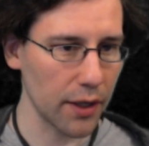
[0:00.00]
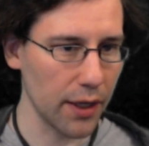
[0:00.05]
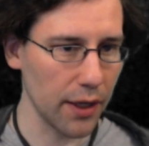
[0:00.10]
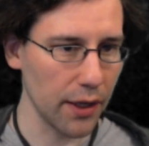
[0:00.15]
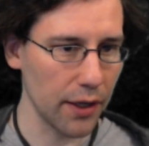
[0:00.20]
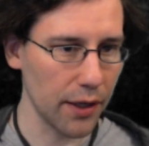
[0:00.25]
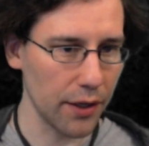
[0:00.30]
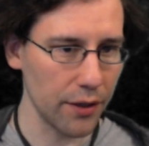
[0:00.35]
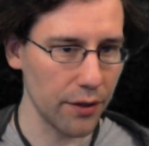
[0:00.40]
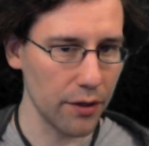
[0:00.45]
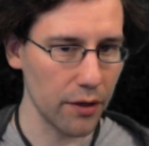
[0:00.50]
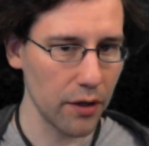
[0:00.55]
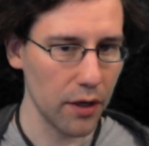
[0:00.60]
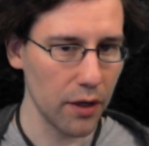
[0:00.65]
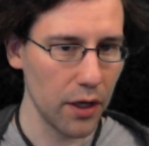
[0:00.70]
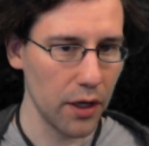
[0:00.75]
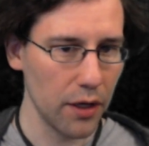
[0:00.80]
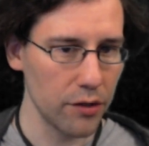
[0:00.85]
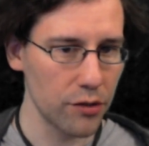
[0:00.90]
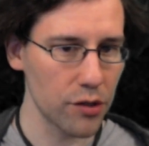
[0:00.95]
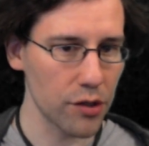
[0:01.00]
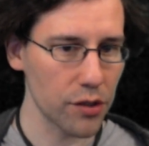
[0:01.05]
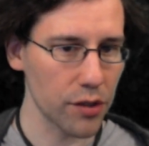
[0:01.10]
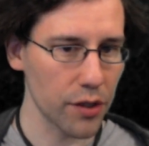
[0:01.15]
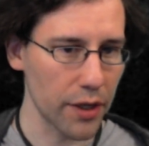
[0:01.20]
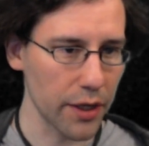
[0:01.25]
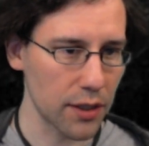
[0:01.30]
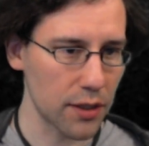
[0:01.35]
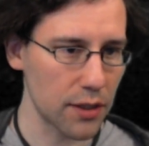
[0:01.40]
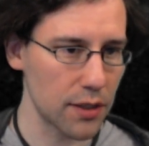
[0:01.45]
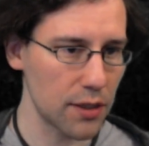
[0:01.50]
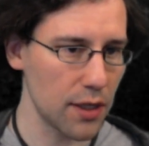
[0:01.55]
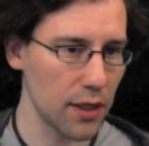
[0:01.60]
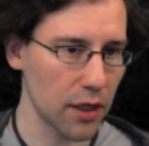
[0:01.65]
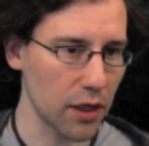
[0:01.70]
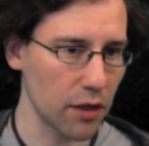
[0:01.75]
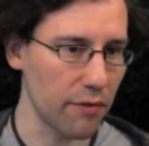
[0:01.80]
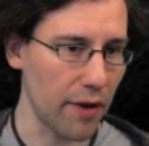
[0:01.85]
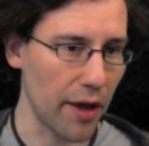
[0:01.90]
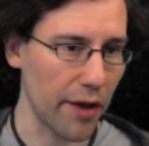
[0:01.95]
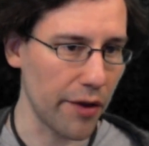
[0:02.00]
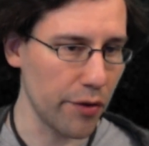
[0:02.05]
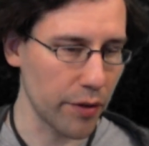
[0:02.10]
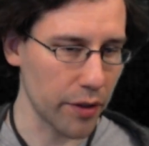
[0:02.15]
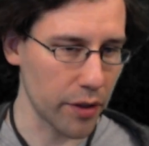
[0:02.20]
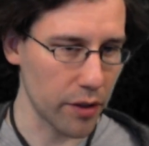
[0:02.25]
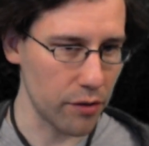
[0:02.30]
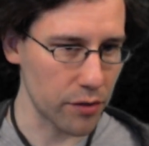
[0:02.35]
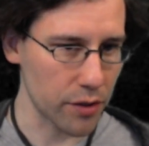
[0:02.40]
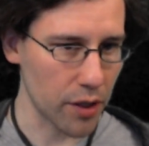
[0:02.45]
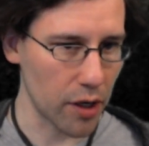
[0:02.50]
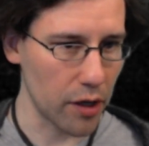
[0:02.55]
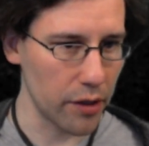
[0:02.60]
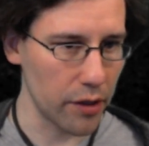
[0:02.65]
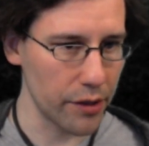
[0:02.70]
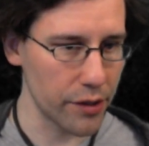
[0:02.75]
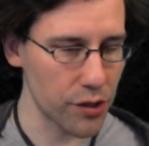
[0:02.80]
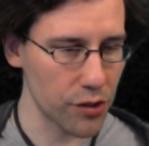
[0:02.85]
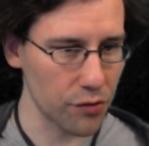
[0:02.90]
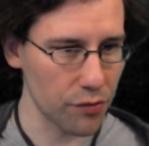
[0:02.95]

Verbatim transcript: And just like seeing and valuing those cards